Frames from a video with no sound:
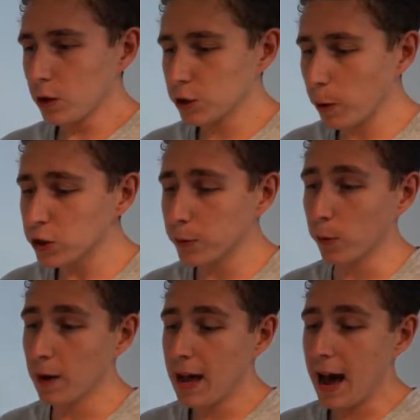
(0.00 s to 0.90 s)
as
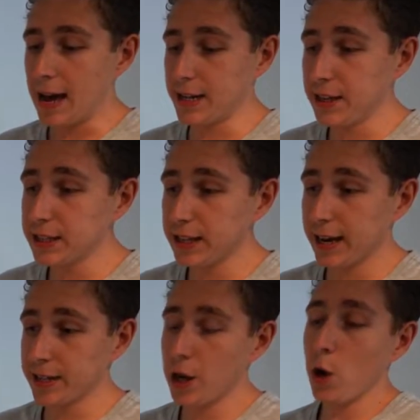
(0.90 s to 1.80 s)
possible. And at this
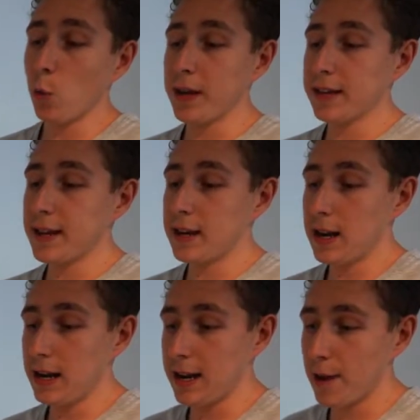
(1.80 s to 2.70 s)
stage, we can
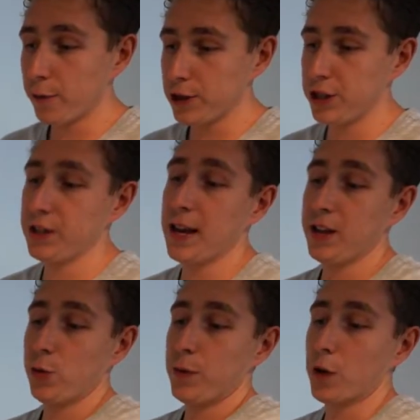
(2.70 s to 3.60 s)
then leverage the
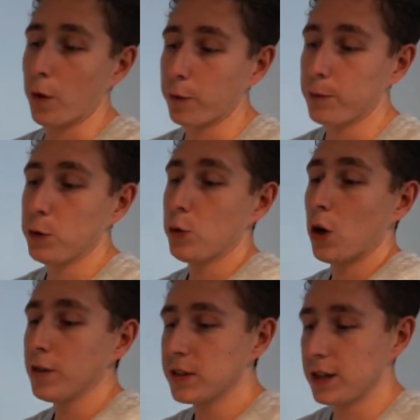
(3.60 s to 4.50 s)
data that we've got from view
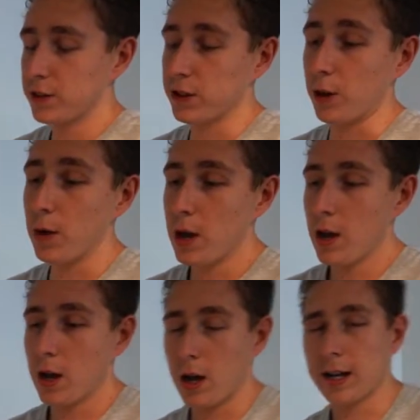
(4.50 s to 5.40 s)
content. So
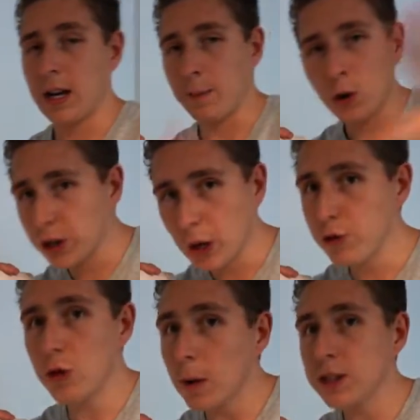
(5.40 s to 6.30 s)
again, I'm not gonna go
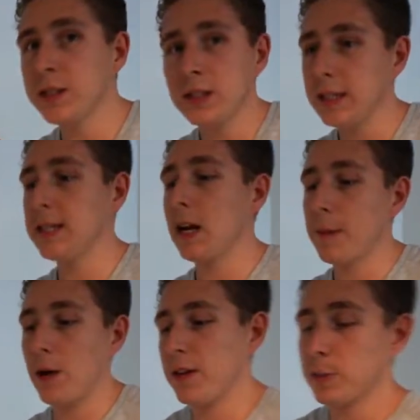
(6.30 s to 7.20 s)
too much into detail
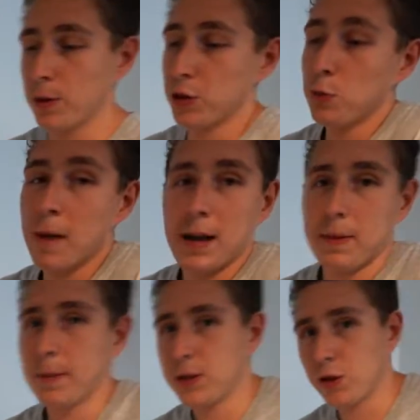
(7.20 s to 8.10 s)
about this, but you may
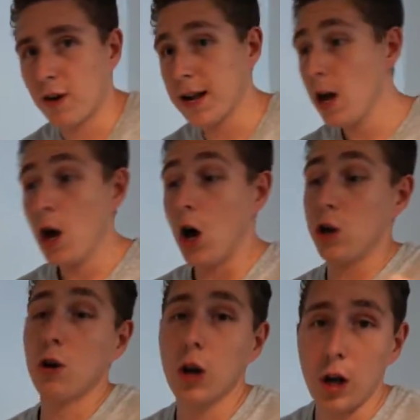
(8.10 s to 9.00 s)
be able to create a
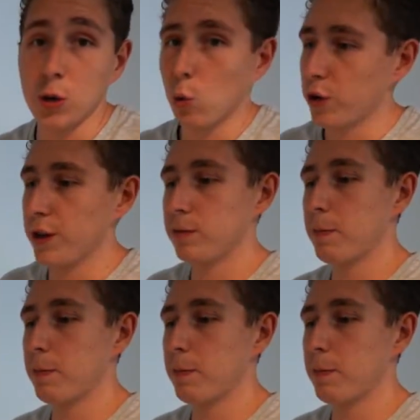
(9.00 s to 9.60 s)
lookalike audience